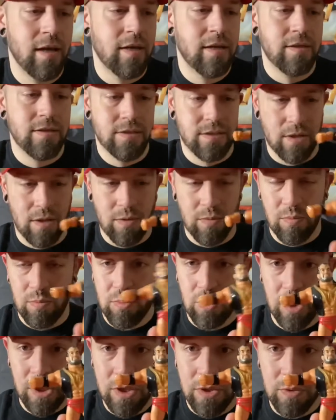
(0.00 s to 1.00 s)
So
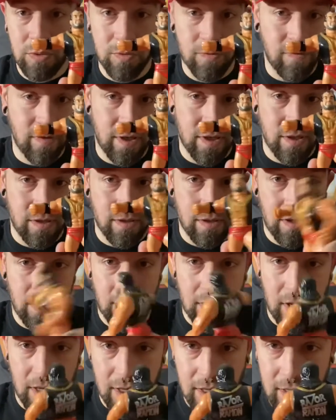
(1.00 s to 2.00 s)
pretty cool figure.
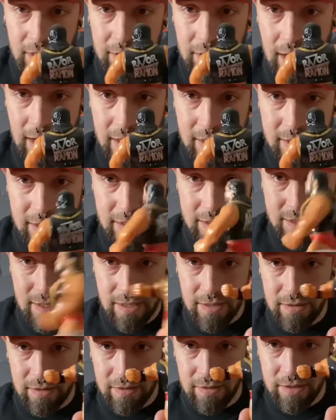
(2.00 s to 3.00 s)
A lot of
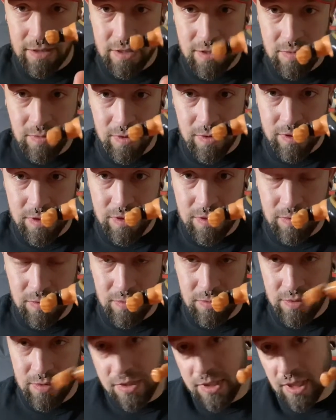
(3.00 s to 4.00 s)
detail on this one
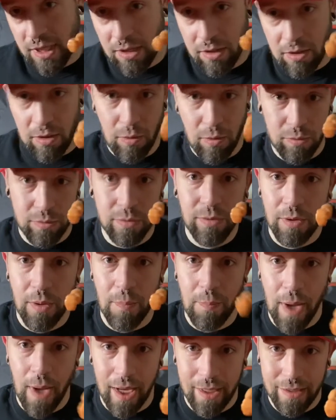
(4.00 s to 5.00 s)
too. Say hello to the
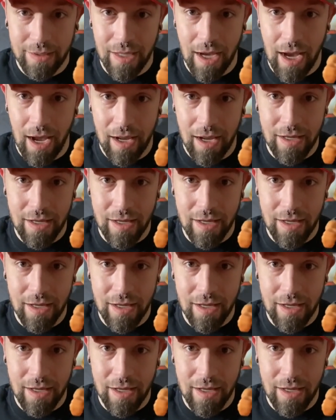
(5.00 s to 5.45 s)
bad guy.